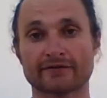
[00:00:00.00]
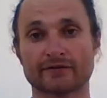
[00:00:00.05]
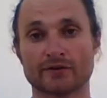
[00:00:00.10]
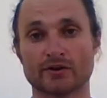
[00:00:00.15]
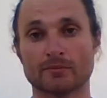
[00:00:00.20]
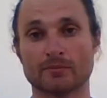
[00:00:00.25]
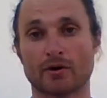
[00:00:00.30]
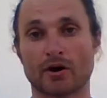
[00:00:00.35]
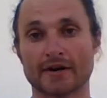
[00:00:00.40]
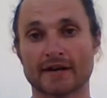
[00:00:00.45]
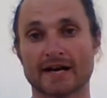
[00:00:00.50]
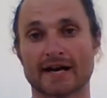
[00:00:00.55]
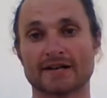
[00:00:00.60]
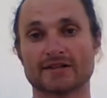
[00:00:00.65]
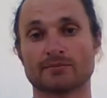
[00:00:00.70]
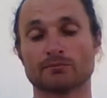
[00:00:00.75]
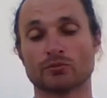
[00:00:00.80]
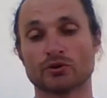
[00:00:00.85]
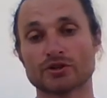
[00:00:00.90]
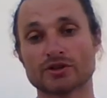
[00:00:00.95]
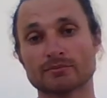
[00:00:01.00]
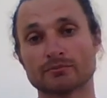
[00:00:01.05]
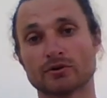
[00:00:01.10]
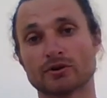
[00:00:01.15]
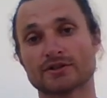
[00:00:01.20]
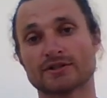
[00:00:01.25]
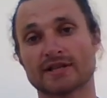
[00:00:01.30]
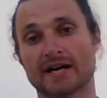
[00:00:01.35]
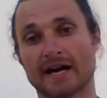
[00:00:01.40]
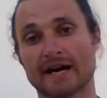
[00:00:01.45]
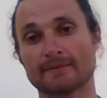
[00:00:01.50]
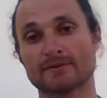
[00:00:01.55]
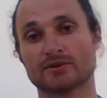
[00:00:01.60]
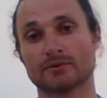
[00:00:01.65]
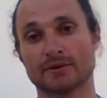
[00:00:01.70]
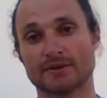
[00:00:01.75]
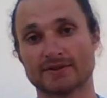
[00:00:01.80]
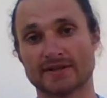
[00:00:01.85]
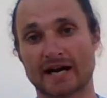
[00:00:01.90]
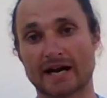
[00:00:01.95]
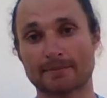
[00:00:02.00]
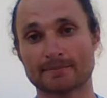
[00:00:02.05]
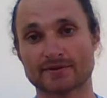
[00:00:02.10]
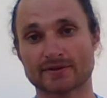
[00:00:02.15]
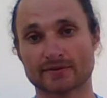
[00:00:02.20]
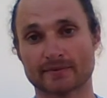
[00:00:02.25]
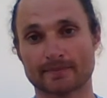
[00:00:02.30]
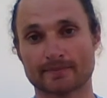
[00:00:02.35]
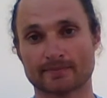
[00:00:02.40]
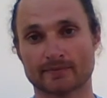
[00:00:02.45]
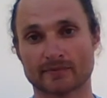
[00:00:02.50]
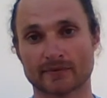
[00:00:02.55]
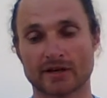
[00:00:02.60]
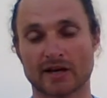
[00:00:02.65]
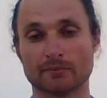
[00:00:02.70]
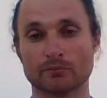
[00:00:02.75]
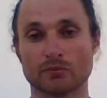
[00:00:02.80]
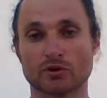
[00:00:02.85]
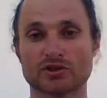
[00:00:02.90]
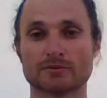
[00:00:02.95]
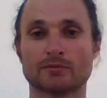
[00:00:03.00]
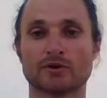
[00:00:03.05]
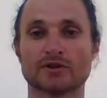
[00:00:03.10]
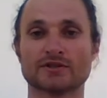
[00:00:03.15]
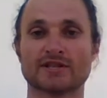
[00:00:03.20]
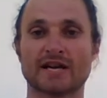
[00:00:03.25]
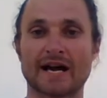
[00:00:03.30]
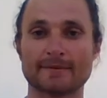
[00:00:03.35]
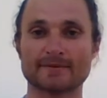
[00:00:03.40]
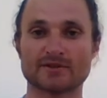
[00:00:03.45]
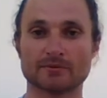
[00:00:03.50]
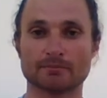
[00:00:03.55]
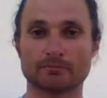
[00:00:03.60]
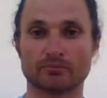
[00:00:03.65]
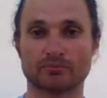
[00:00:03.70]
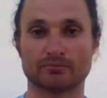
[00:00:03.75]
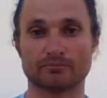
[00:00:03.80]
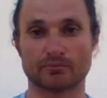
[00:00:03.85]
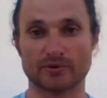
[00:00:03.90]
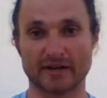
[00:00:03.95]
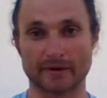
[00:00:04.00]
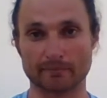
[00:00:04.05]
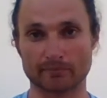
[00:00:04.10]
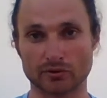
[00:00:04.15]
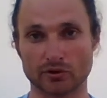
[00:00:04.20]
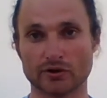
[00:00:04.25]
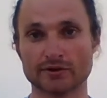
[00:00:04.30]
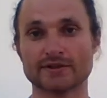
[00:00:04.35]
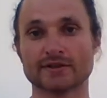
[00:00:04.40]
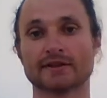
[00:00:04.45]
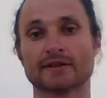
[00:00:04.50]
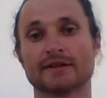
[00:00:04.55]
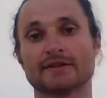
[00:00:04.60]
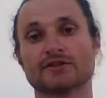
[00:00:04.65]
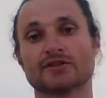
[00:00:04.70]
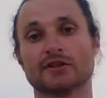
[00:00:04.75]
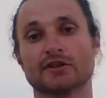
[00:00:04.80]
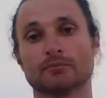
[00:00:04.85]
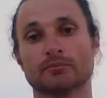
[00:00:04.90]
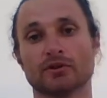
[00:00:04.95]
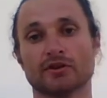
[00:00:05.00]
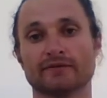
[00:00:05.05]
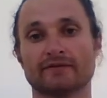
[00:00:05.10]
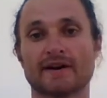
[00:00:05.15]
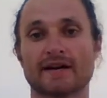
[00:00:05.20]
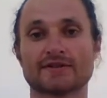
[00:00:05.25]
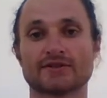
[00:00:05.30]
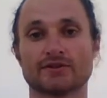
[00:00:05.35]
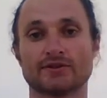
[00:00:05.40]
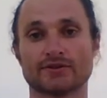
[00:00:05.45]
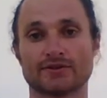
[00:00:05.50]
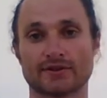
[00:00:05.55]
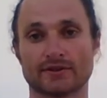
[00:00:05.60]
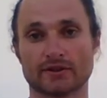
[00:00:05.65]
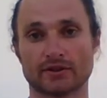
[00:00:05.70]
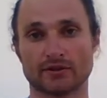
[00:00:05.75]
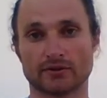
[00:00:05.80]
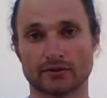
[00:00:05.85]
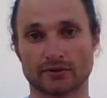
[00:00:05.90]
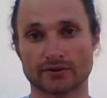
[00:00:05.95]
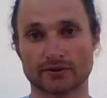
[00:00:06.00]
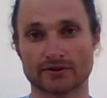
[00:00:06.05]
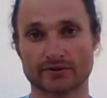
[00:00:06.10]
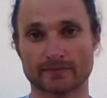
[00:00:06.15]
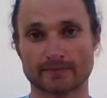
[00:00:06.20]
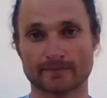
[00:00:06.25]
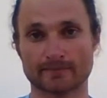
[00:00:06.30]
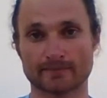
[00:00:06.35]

your body has much more time to adapt and much more time to bring blood into the blood vessels in the lungs